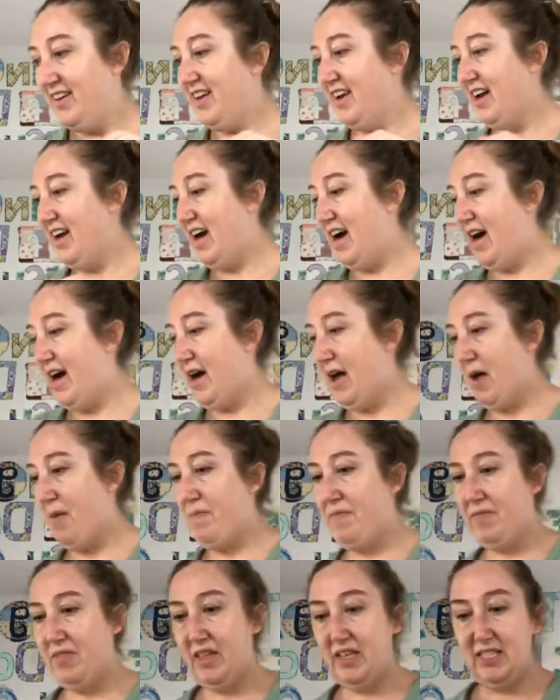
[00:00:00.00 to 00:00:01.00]

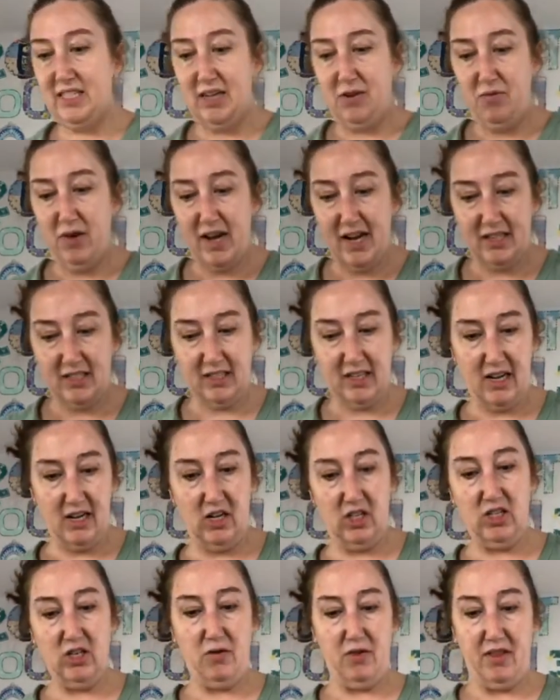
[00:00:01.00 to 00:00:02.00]
Let's see, what else can you
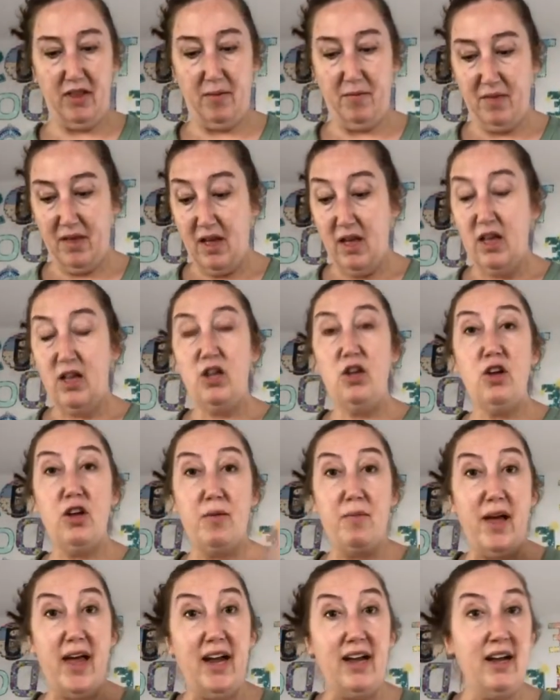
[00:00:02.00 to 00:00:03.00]
do with them? You
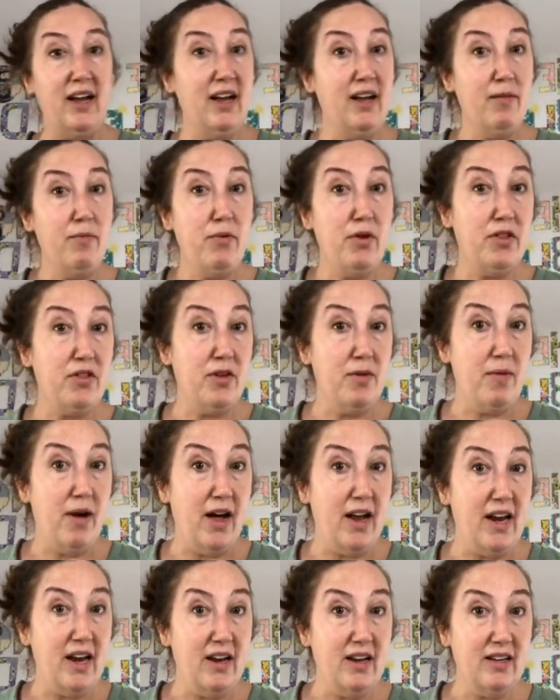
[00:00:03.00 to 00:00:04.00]
can put them
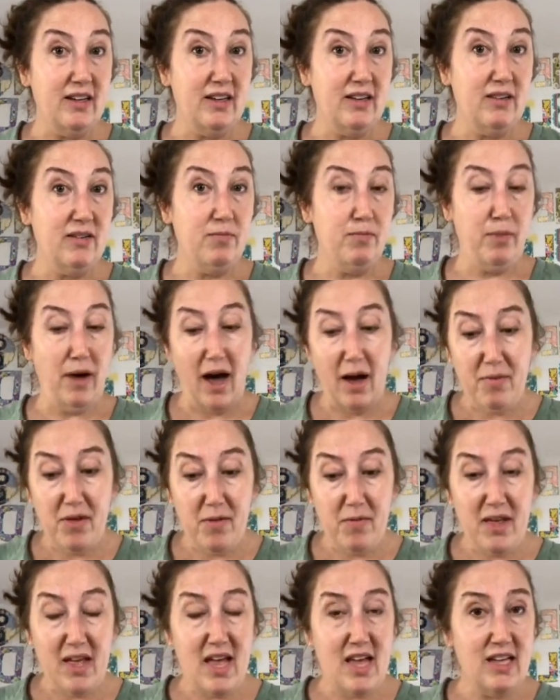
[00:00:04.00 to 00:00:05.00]
on bobby
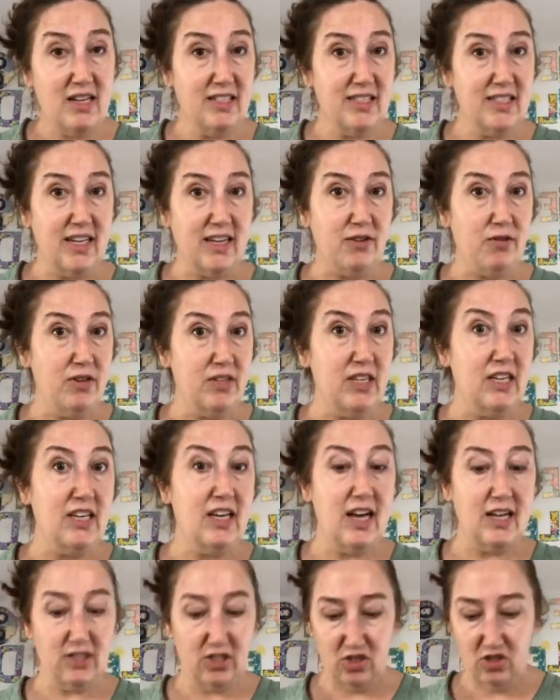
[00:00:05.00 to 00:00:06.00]
pins like we did
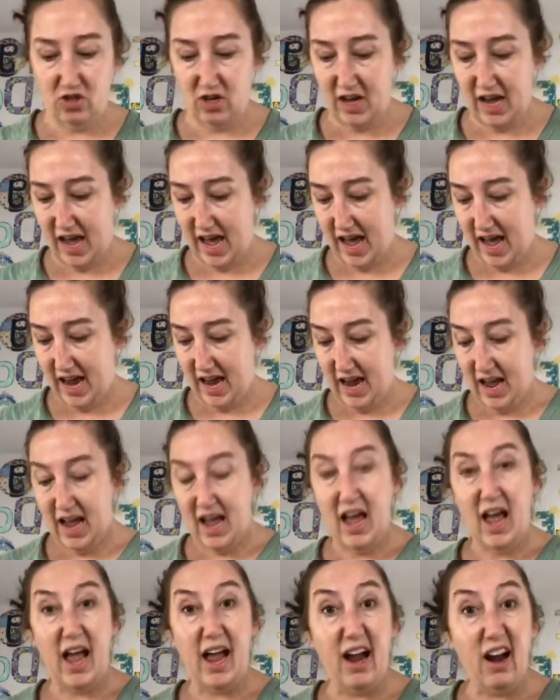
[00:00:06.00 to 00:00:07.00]
yesterday,
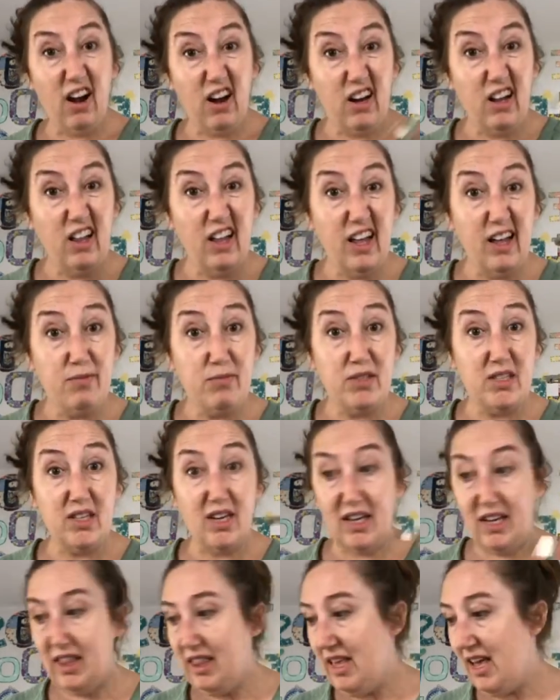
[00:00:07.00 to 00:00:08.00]
hair clips
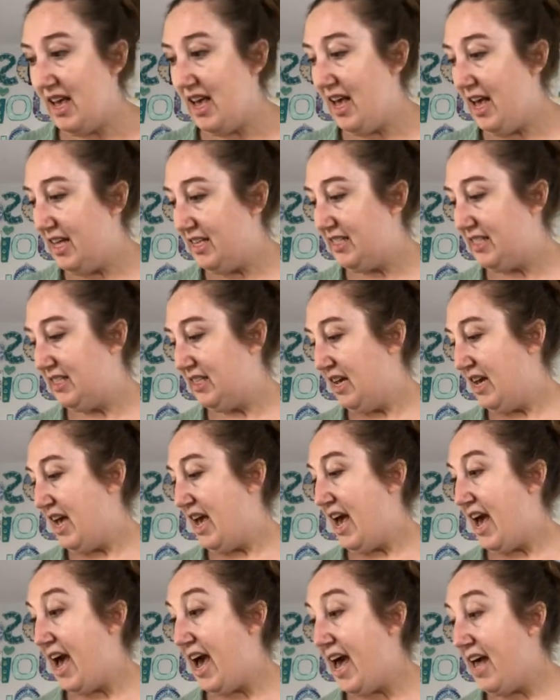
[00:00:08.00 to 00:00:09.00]
like this,
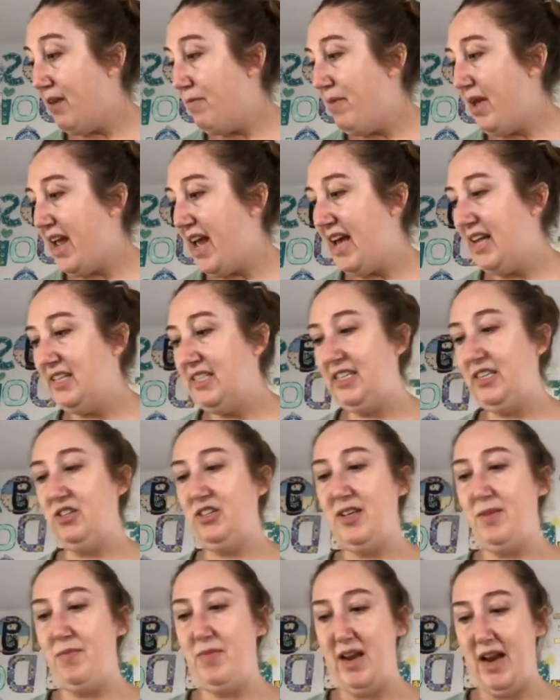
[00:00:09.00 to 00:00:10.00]
headbands. Here's
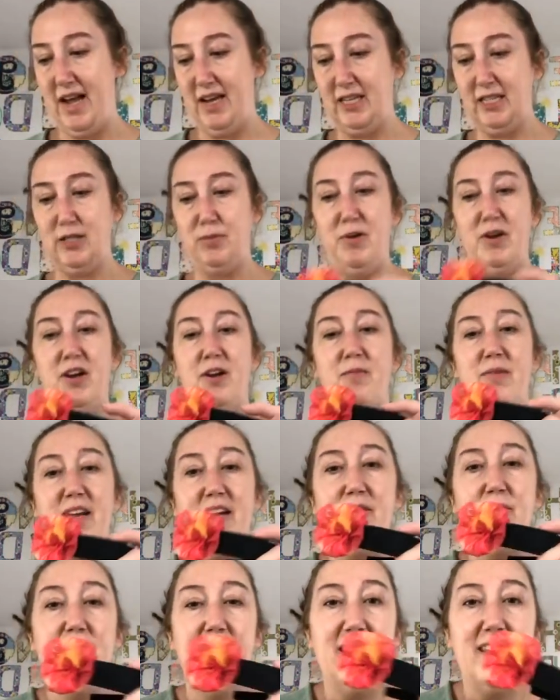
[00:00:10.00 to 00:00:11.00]
something I
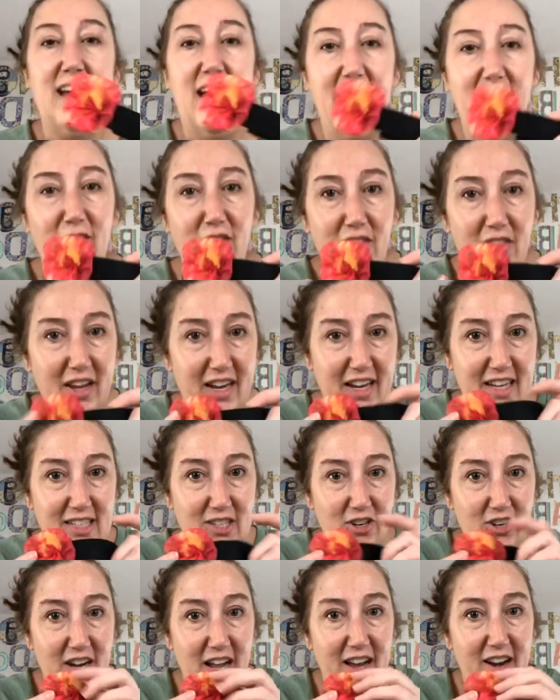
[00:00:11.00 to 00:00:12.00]
experimented with. I don't think it
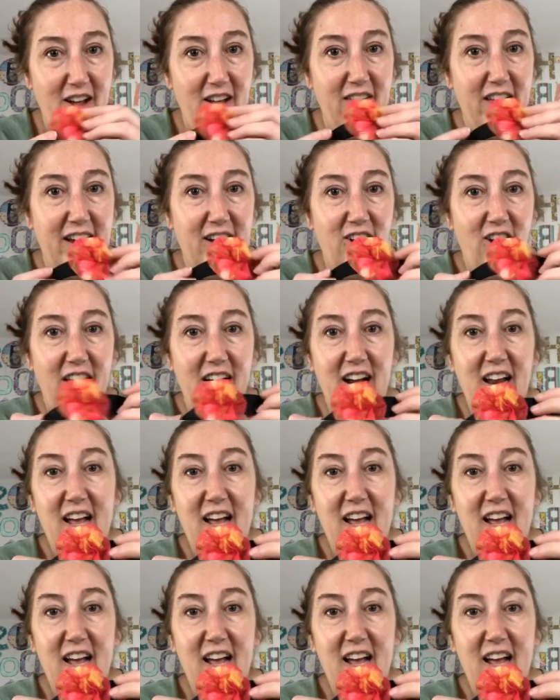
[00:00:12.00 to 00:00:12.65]
turned out all that great,